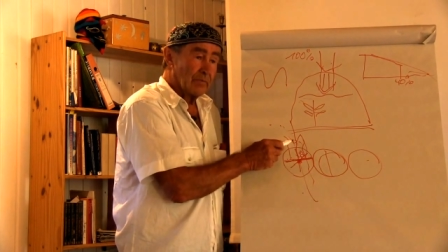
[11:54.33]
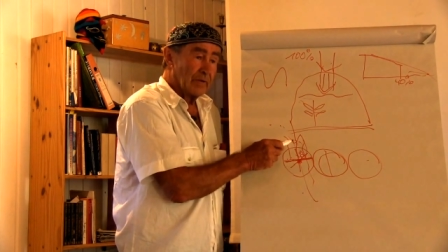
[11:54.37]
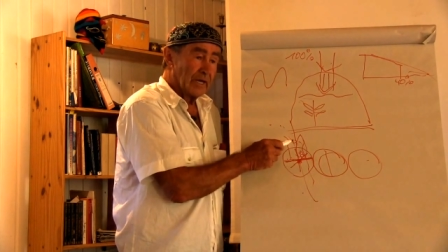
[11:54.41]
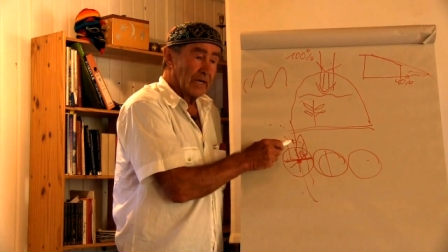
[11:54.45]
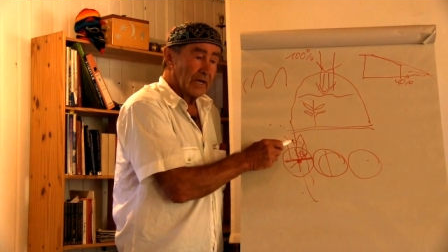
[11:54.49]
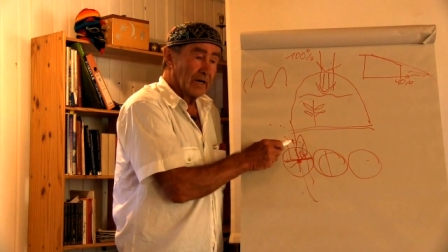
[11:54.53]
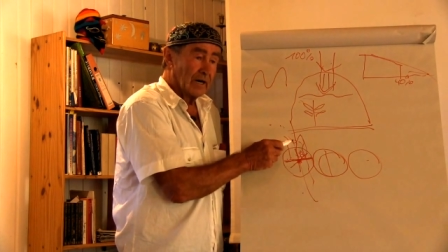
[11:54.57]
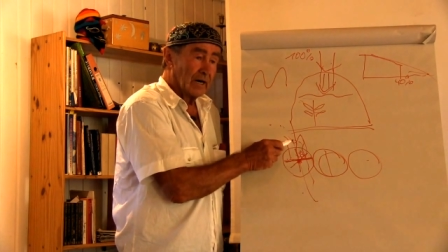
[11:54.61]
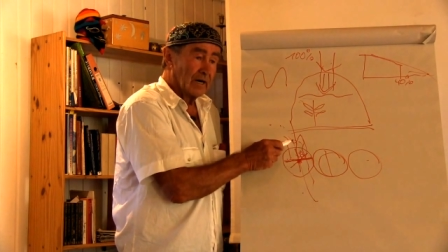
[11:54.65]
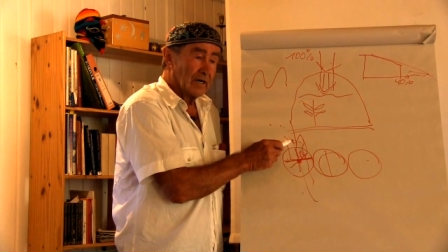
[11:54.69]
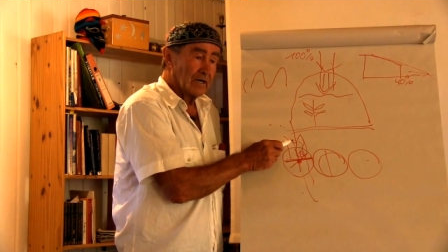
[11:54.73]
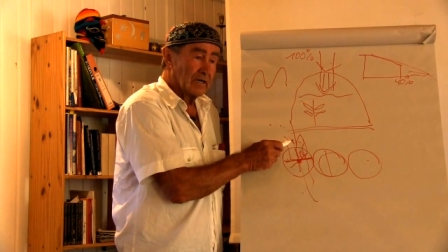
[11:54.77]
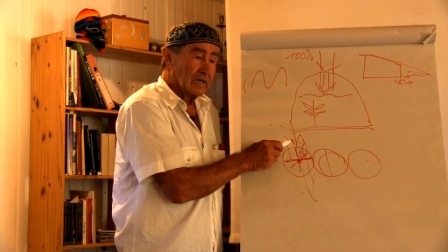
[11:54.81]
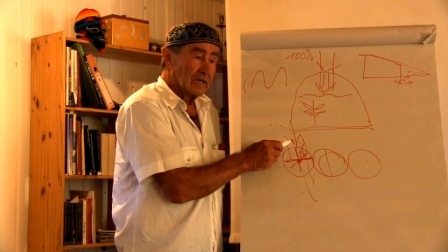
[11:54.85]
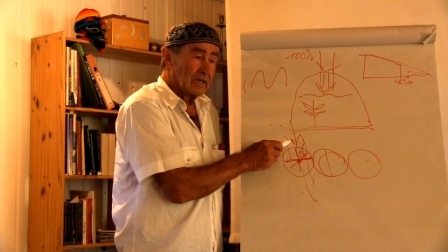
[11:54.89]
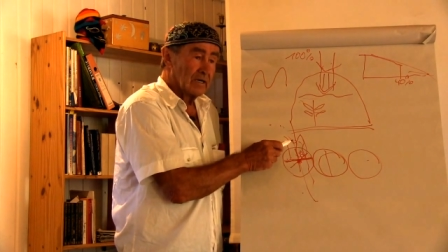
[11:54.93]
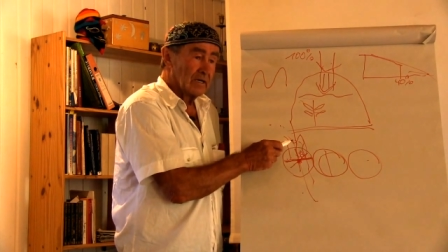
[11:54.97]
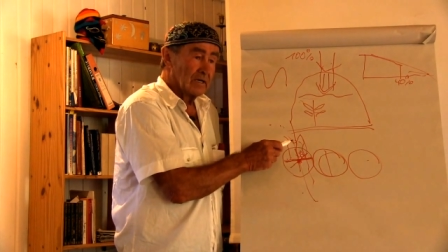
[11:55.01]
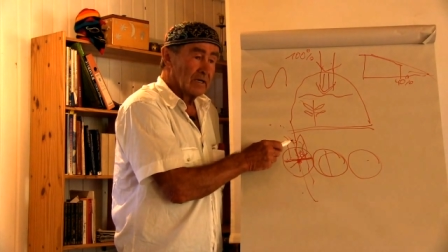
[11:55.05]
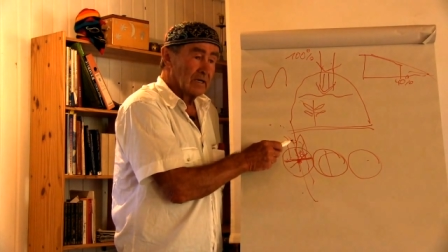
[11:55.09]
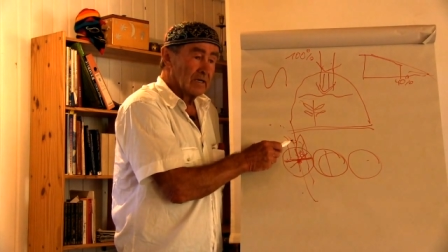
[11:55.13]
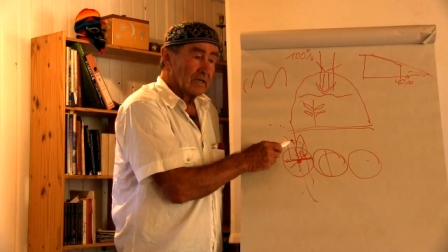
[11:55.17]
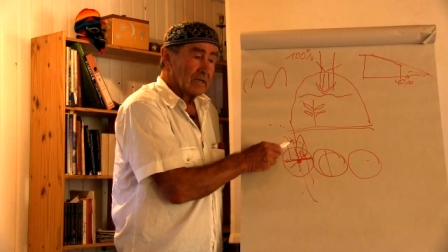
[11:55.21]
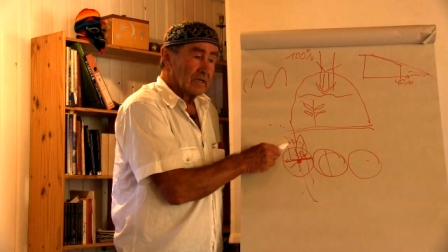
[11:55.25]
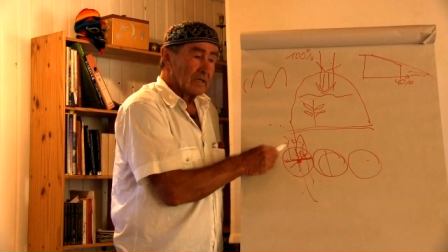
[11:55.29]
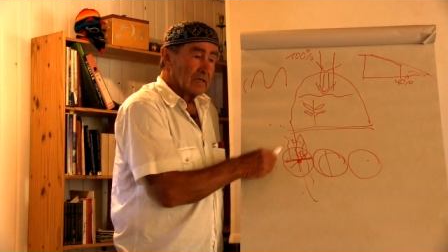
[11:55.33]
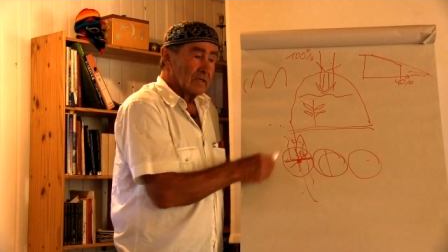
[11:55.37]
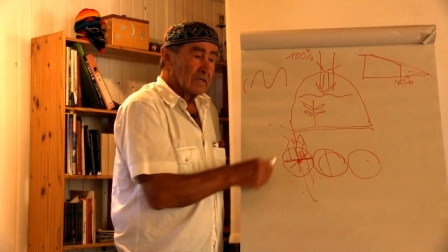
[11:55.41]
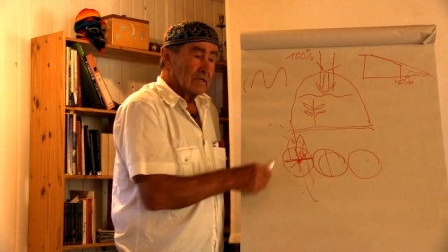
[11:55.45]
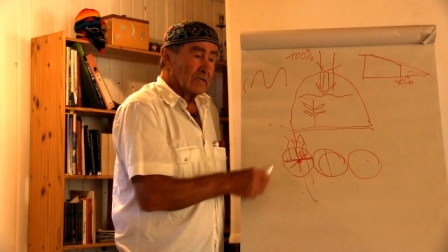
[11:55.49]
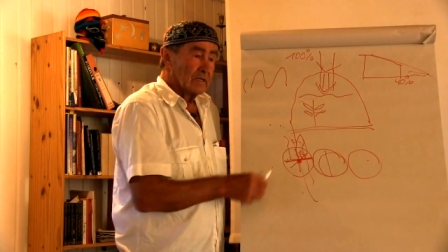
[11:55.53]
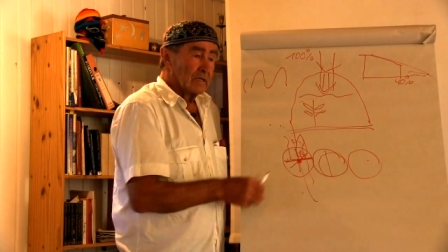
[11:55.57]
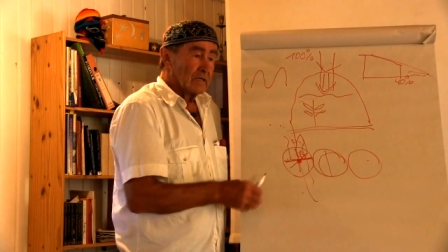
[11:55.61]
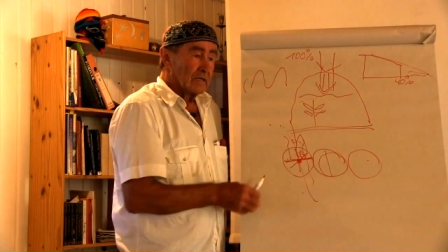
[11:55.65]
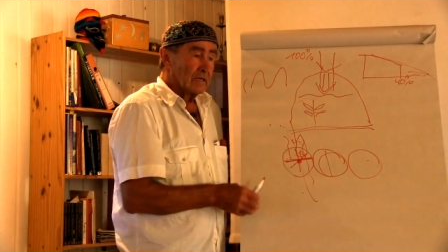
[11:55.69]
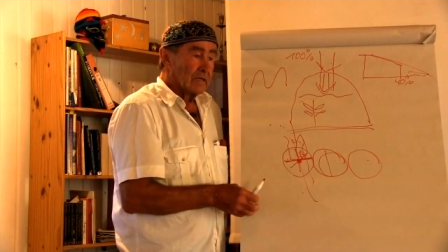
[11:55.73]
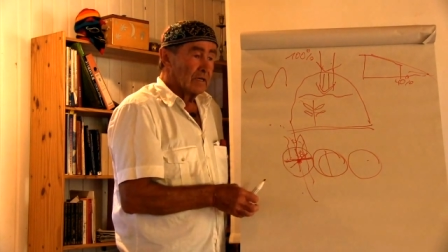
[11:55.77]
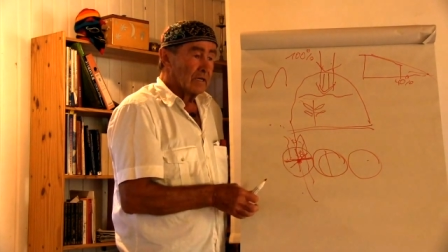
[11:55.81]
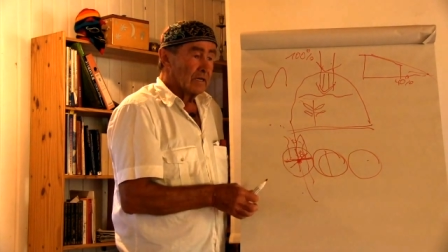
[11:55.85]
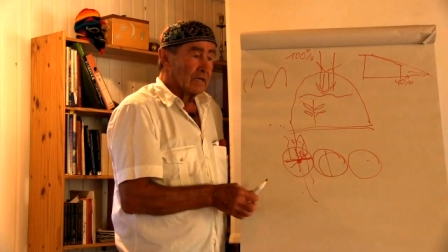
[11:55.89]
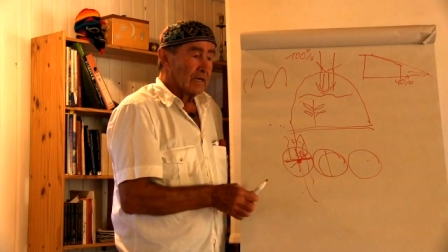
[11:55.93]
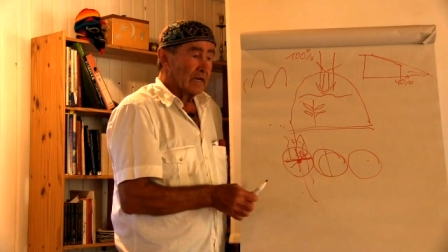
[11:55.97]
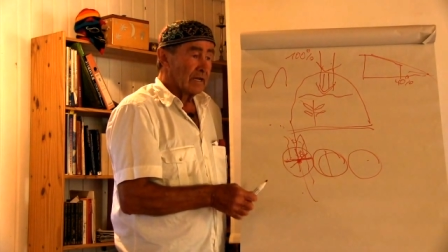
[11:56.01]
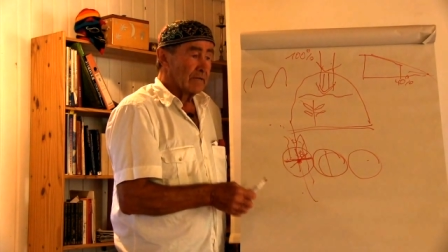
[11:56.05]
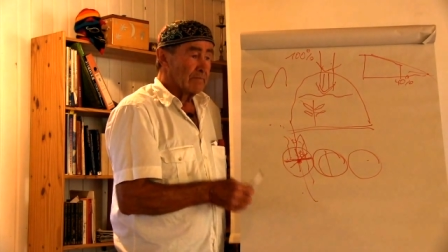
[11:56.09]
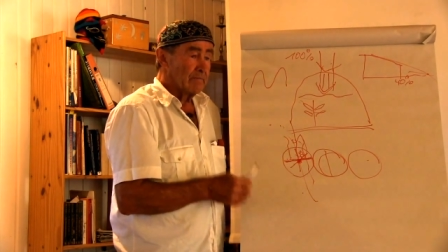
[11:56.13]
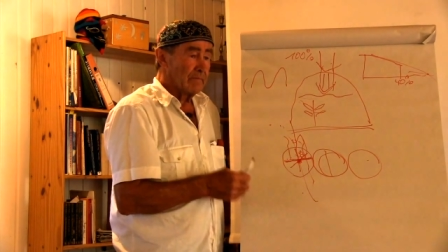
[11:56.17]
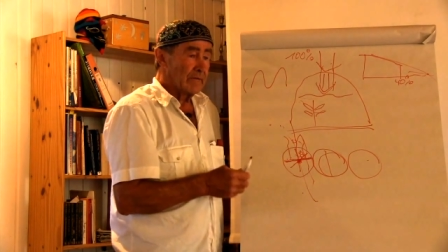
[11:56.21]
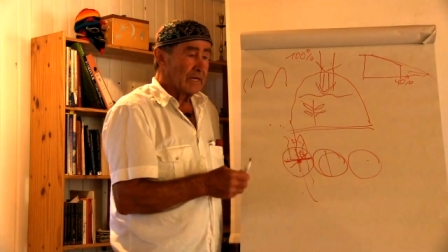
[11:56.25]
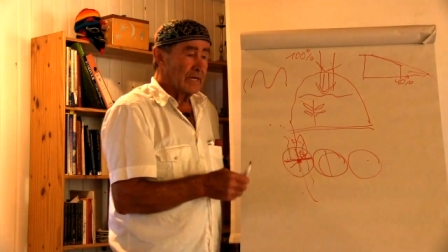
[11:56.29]
here.
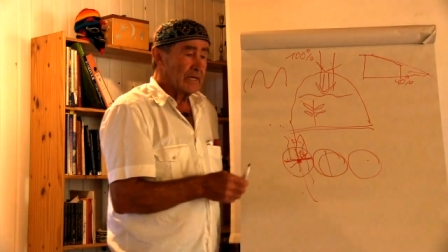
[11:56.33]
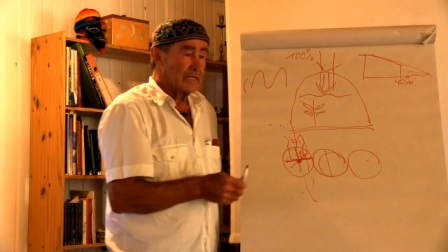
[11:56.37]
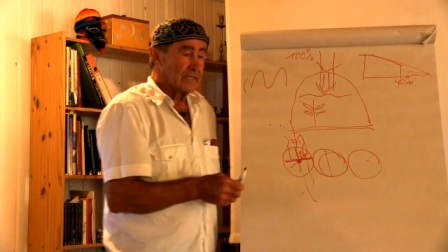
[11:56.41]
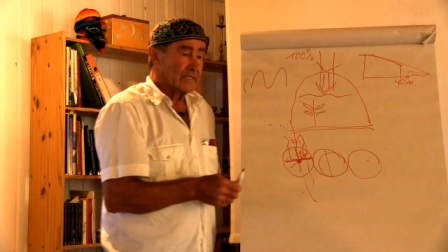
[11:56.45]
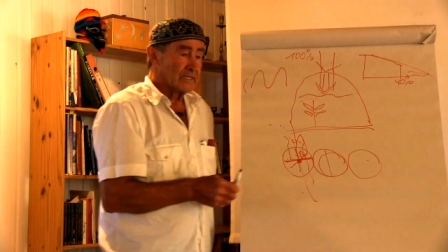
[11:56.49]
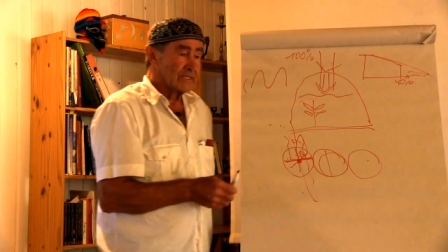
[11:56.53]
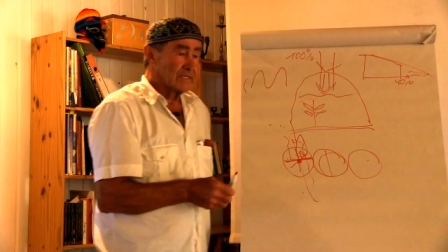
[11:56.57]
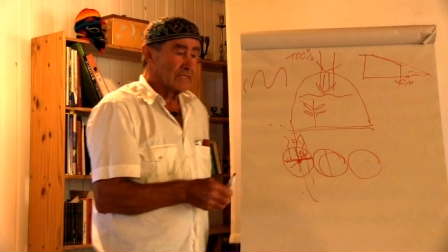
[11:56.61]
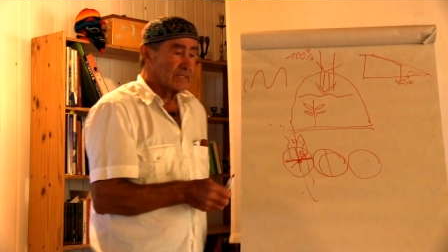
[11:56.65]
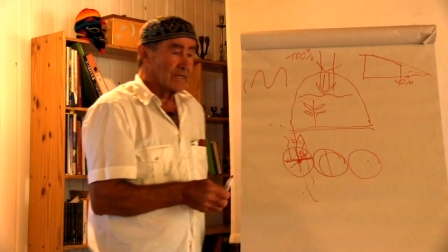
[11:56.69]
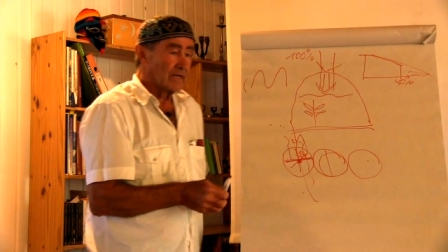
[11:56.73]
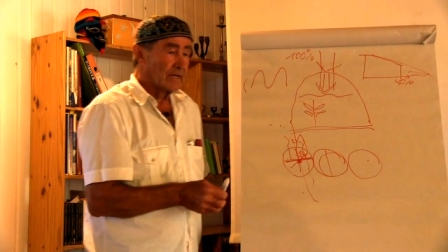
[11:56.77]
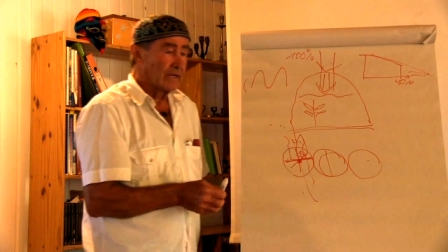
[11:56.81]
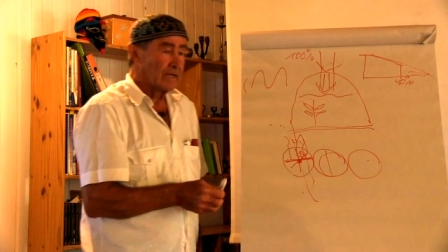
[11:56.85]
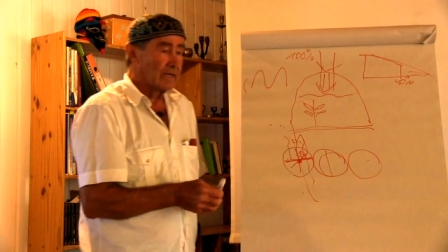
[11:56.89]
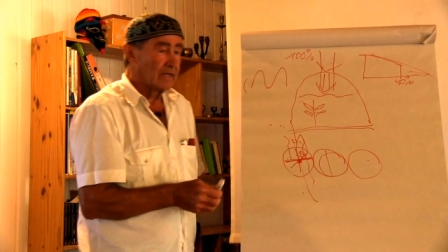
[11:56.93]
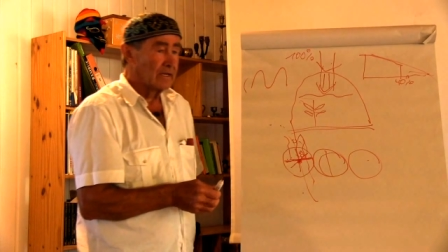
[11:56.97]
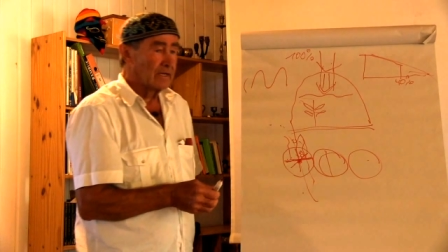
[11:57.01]
That means